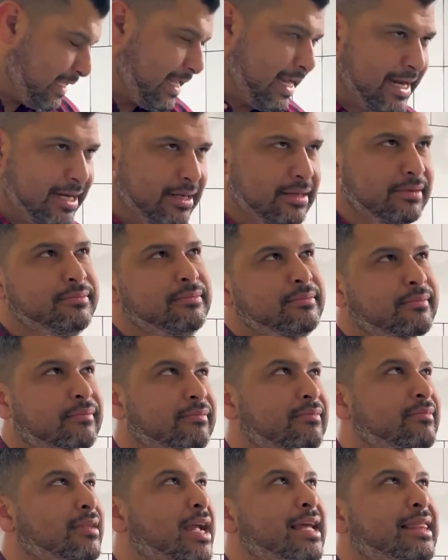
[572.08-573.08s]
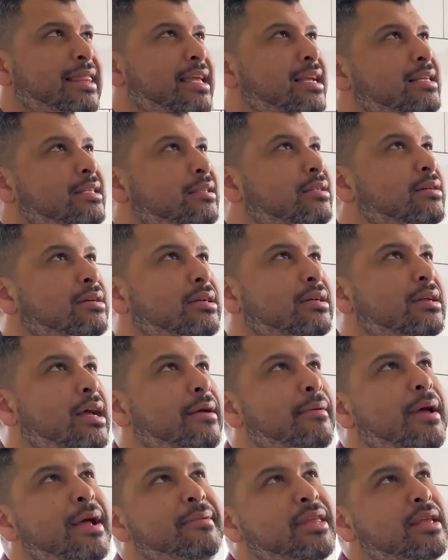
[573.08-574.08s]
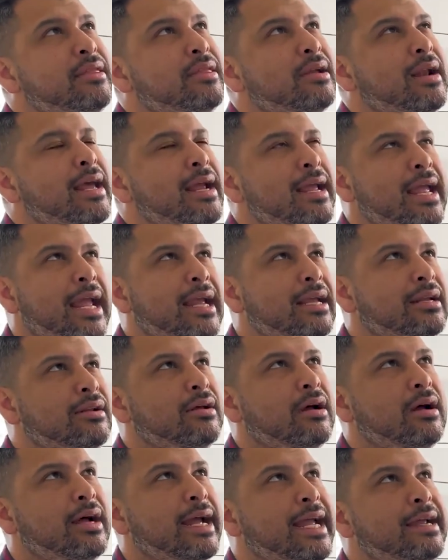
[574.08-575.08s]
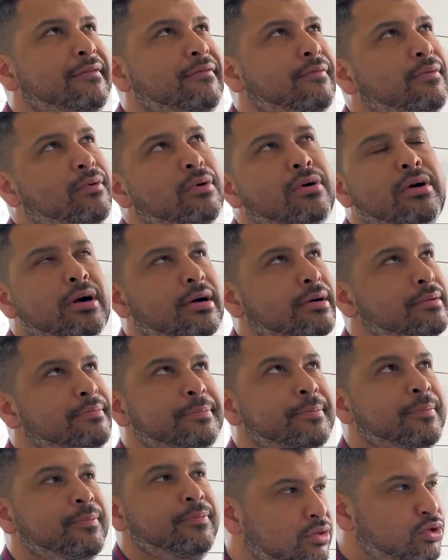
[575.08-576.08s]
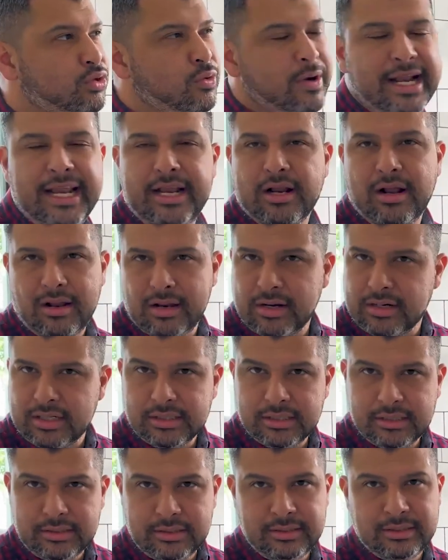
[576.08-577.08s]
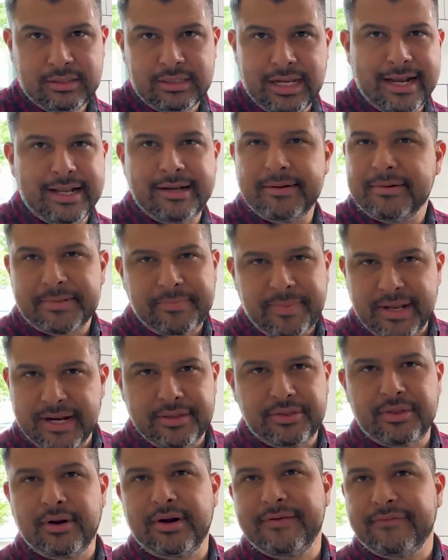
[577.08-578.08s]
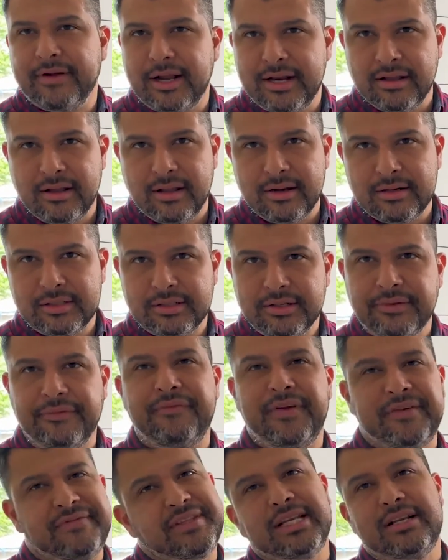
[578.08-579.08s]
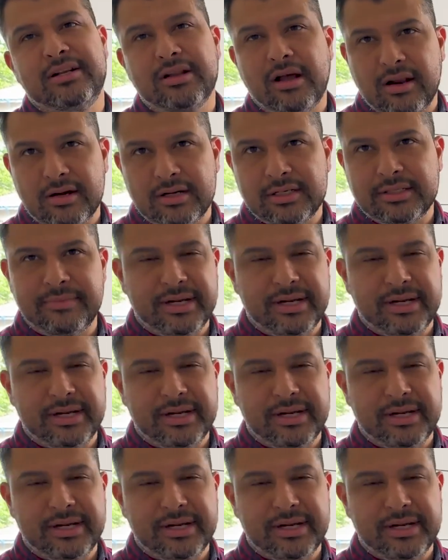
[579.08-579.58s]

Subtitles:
like, I think they're like $8 for $20. I ended up spending $35. So $15